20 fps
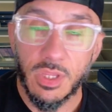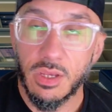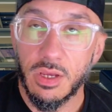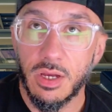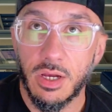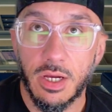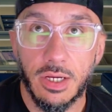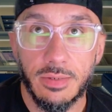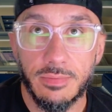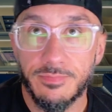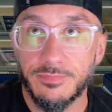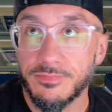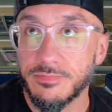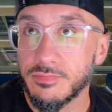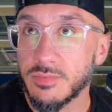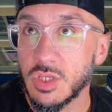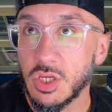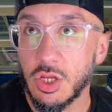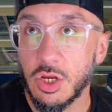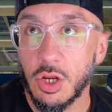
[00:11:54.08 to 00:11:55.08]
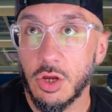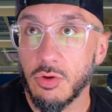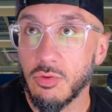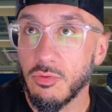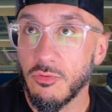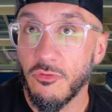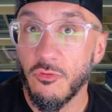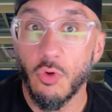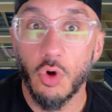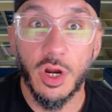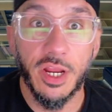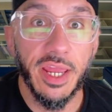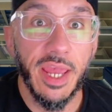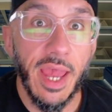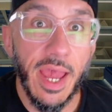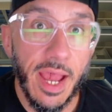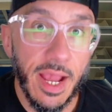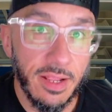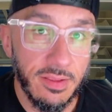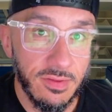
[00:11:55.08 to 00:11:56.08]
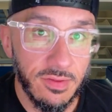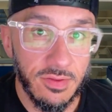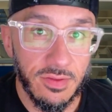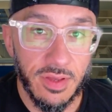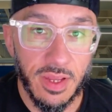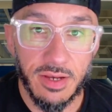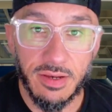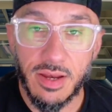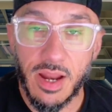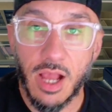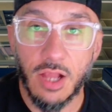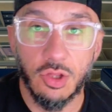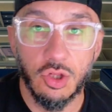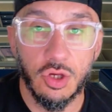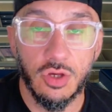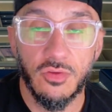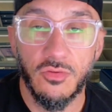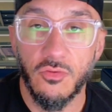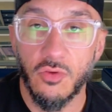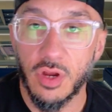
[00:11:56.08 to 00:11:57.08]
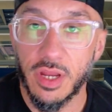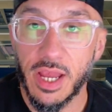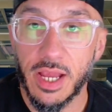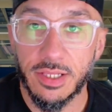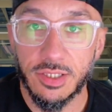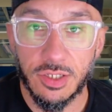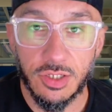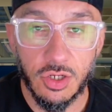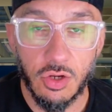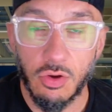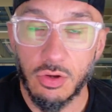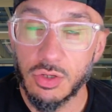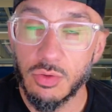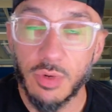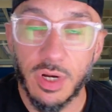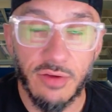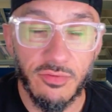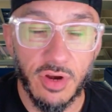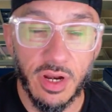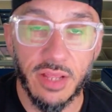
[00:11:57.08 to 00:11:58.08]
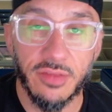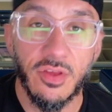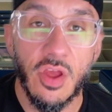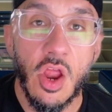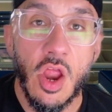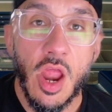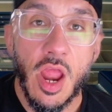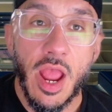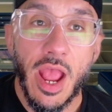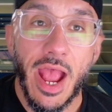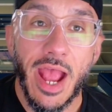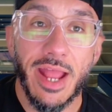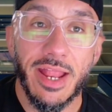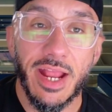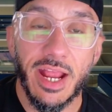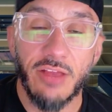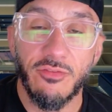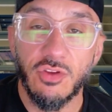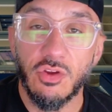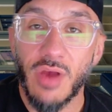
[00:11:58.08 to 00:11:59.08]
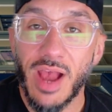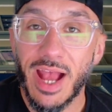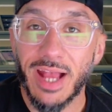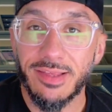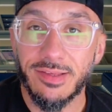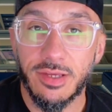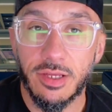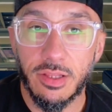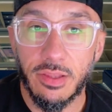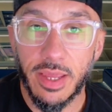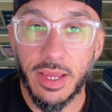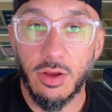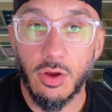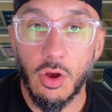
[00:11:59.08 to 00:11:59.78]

for cats and not just for cats and dog or whatever it is. And if you ask it like,